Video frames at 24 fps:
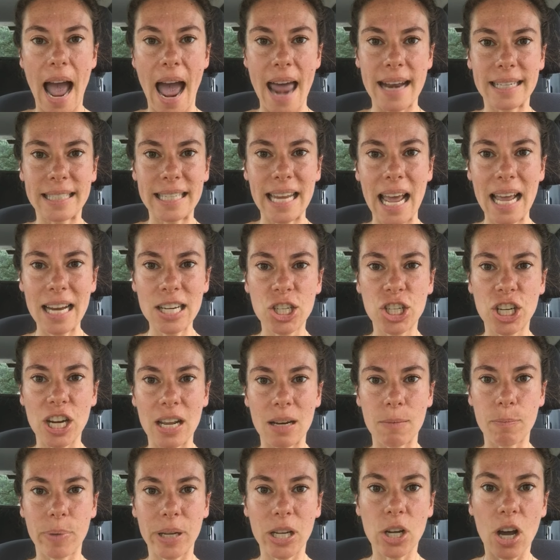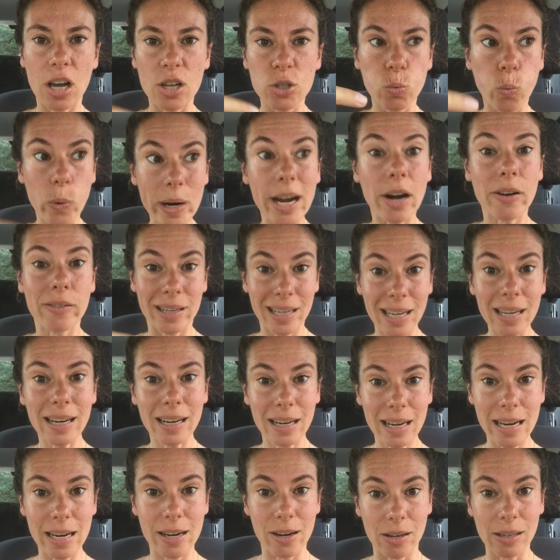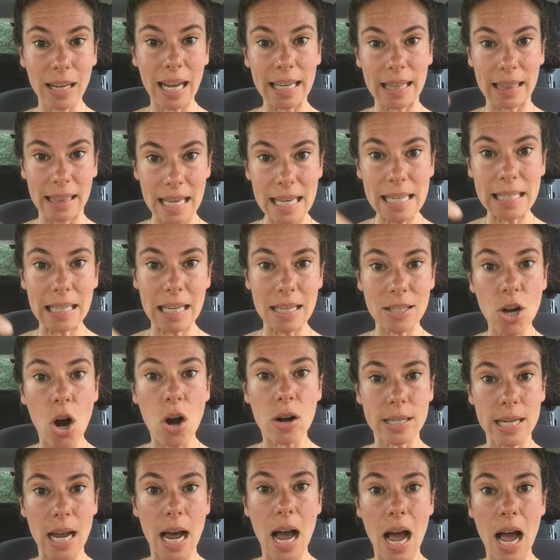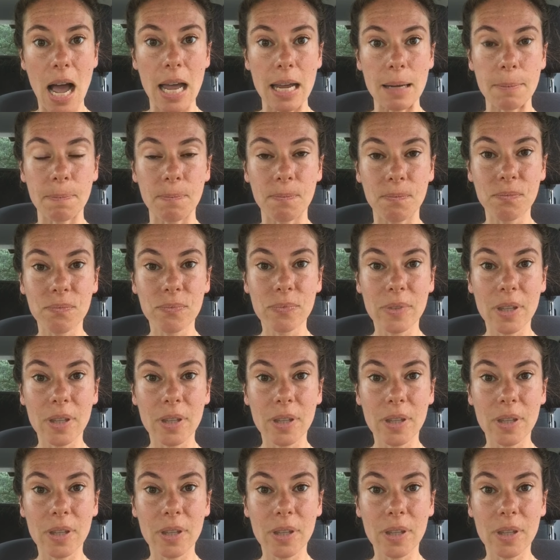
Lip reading: at attention because we are needed here. Like, this is our time.